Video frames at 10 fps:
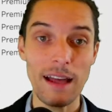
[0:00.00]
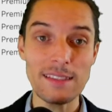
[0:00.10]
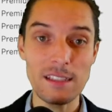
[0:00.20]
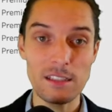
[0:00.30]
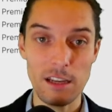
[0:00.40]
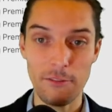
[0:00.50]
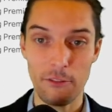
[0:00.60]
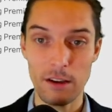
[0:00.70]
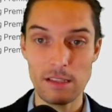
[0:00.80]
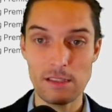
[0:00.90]
a
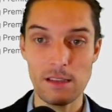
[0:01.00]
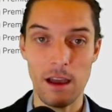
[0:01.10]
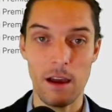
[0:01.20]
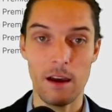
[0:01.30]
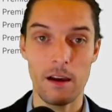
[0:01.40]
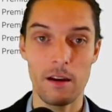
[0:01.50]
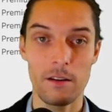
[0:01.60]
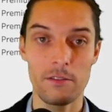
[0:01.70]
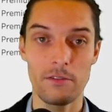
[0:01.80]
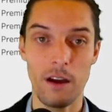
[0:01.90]
difference
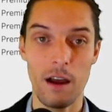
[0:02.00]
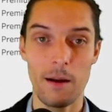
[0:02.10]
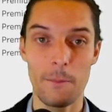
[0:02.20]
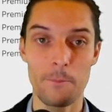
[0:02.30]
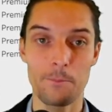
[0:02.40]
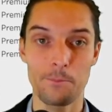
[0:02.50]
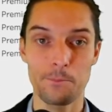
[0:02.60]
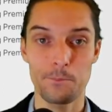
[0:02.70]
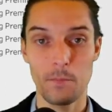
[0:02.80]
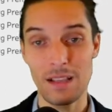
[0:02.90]
of
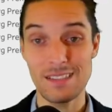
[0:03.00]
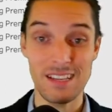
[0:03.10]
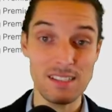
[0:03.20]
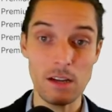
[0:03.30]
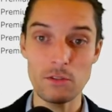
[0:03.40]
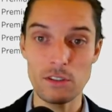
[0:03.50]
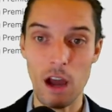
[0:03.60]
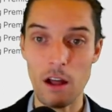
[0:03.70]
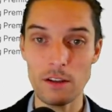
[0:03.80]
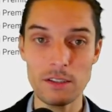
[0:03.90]

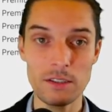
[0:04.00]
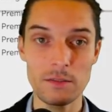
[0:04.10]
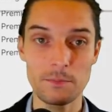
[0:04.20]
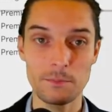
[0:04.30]
$600.